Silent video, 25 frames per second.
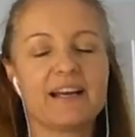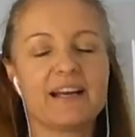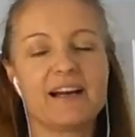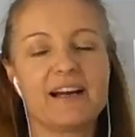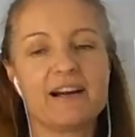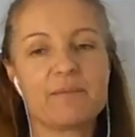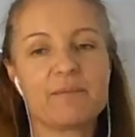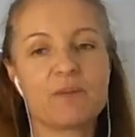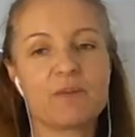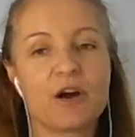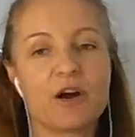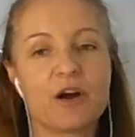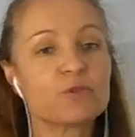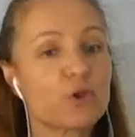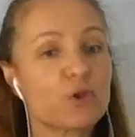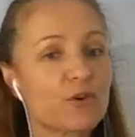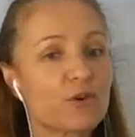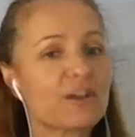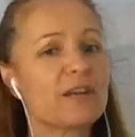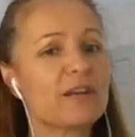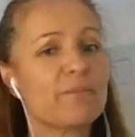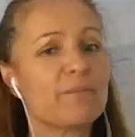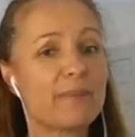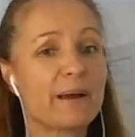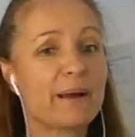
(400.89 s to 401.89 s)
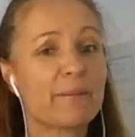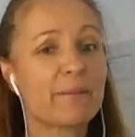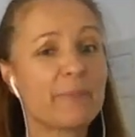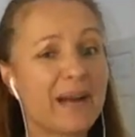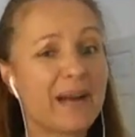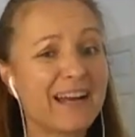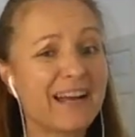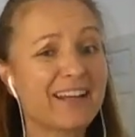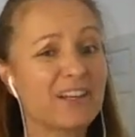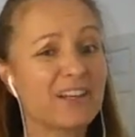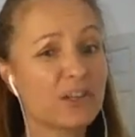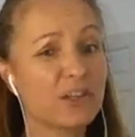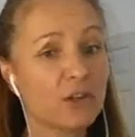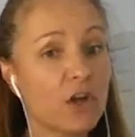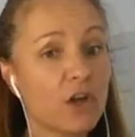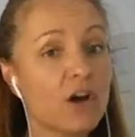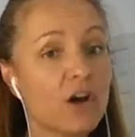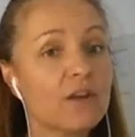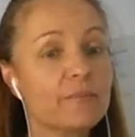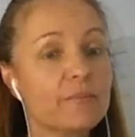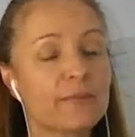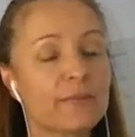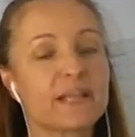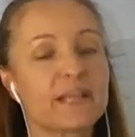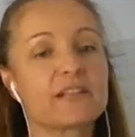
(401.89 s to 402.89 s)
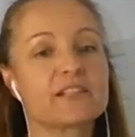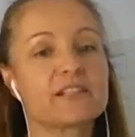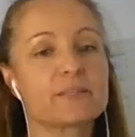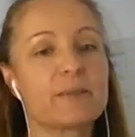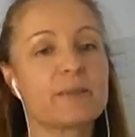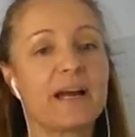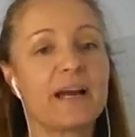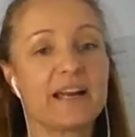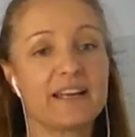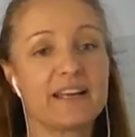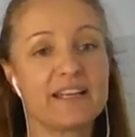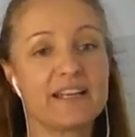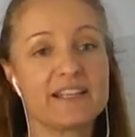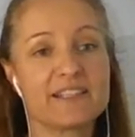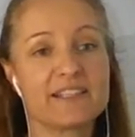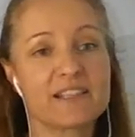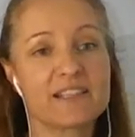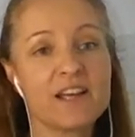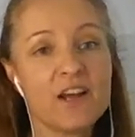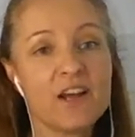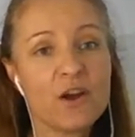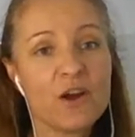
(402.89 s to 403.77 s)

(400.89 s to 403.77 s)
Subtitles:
I'm talking about pain a lot because pain is